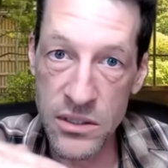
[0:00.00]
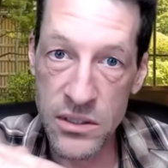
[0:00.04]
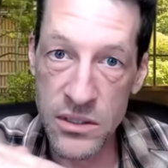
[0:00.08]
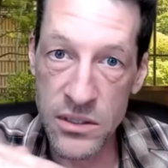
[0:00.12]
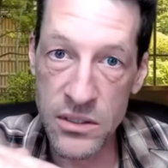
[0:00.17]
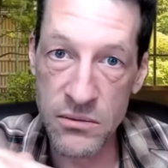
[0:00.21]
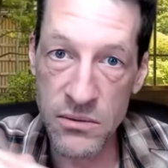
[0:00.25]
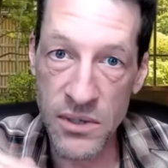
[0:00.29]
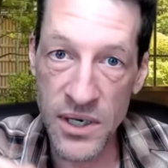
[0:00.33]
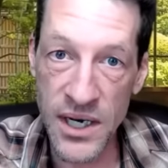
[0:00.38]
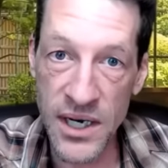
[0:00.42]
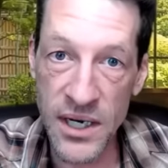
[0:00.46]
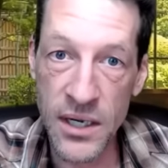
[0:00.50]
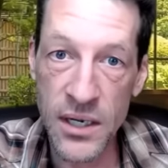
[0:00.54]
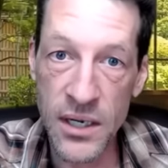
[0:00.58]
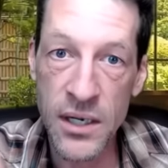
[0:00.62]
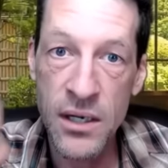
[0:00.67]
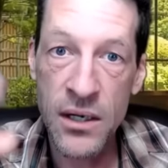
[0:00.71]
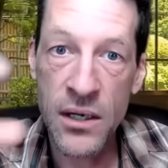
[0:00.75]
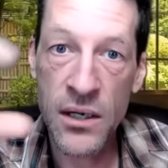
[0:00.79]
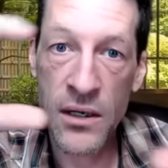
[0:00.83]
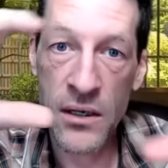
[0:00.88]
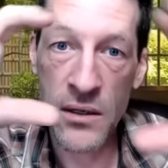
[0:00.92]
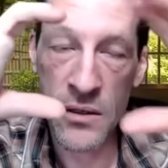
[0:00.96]
right?
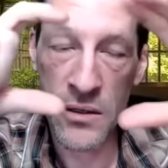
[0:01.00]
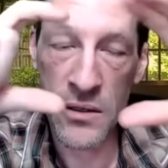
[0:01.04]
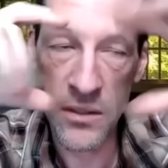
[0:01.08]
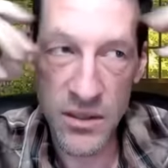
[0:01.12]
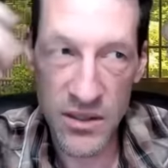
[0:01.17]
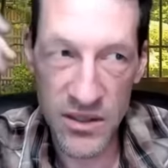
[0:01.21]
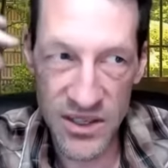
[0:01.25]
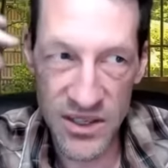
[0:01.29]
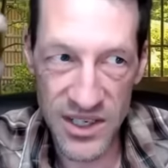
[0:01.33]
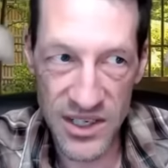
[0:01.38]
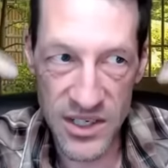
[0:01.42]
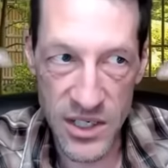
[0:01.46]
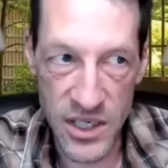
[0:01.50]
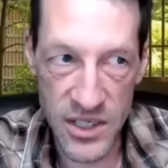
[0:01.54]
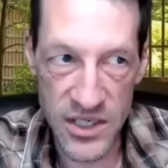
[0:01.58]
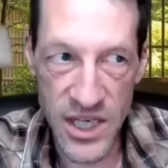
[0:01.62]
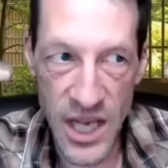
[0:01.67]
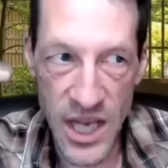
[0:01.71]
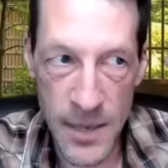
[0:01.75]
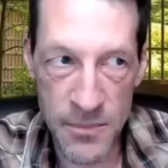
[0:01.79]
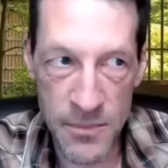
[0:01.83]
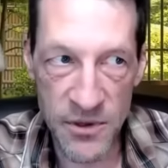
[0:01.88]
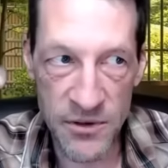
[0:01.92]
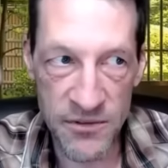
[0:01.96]
The, a
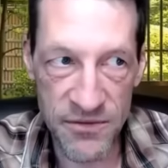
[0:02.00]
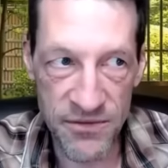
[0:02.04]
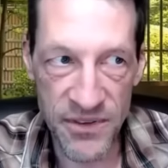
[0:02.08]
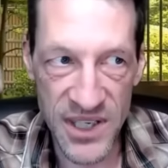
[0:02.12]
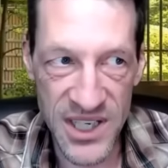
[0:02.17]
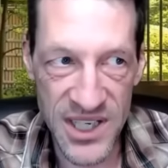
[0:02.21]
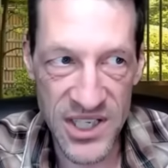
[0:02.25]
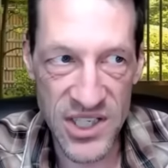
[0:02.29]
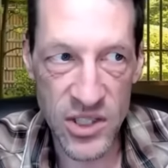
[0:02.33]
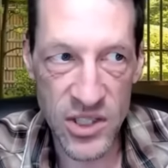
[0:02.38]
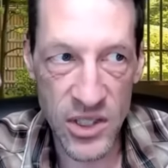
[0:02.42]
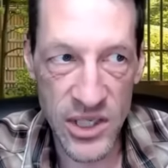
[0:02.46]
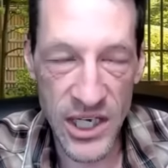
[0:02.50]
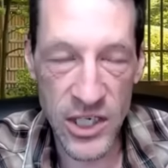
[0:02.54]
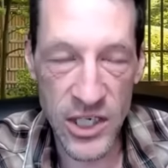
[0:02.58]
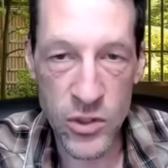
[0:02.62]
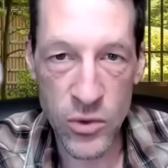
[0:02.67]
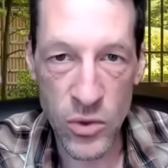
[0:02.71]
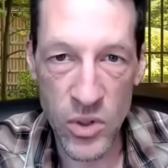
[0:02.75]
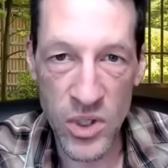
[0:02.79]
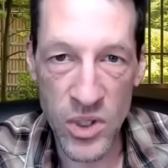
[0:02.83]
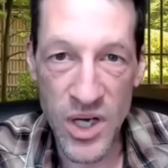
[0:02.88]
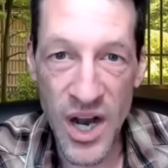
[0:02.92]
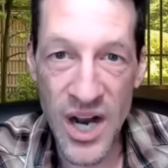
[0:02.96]
type of
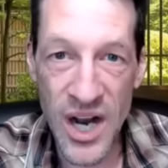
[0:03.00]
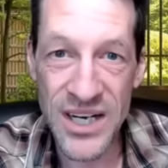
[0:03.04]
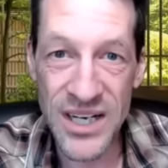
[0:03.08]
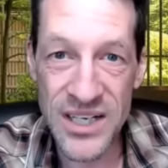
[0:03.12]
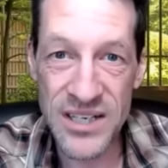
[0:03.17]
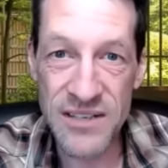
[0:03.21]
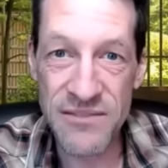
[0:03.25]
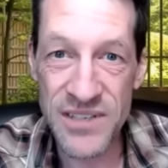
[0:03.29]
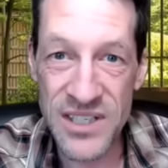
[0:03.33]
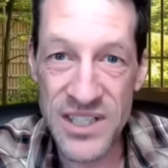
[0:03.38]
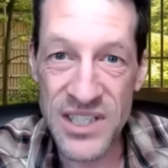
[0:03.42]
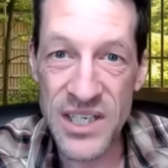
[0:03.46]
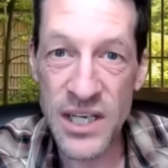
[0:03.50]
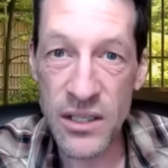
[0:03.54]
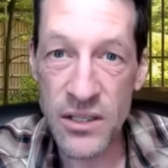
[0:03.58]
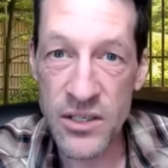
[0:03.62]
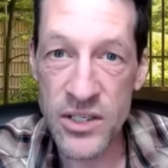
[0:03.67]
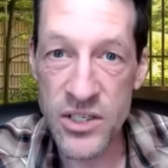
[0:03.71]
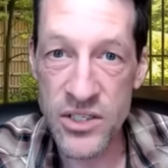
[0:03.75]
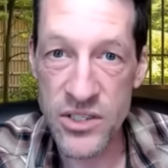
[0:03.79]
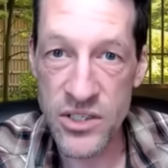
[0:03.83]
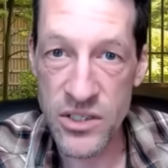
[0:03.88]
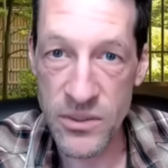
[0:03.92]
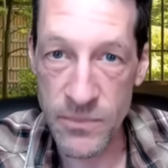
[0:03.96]
intellectual cognitive
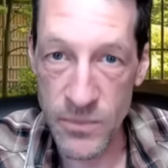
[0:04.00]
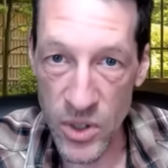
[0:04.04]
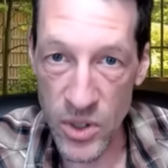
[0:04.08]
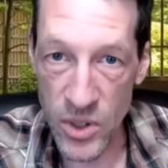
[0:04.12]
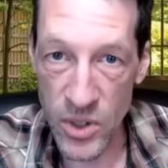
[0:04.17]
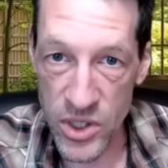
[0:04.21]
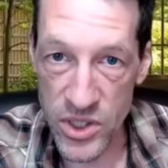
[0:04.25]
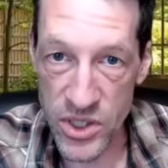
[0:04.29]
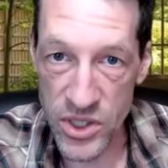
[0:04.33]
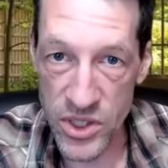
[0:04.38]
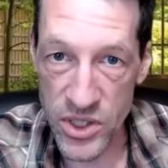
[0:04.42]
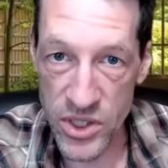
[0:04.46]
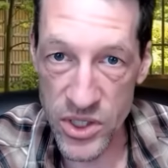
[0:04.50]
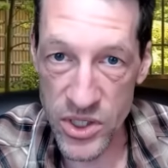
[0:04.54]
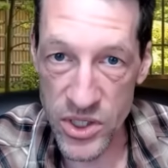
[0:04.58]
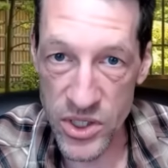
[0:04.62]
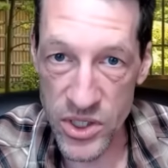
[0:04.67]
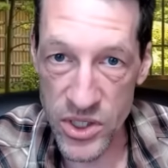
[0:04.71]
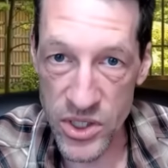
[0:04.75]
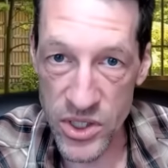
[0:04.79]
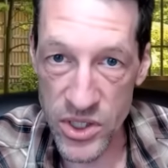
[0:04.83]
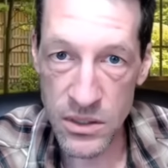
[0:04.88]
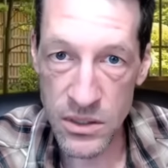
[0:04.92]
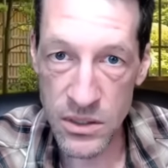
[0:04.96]
intelligence emerges,
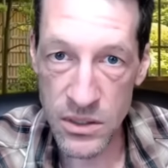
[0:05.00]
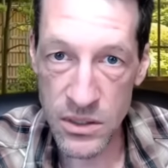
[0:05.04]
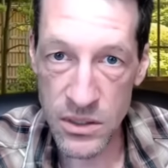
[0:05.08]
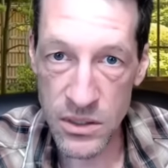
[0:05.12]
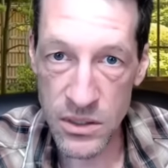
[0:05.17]
which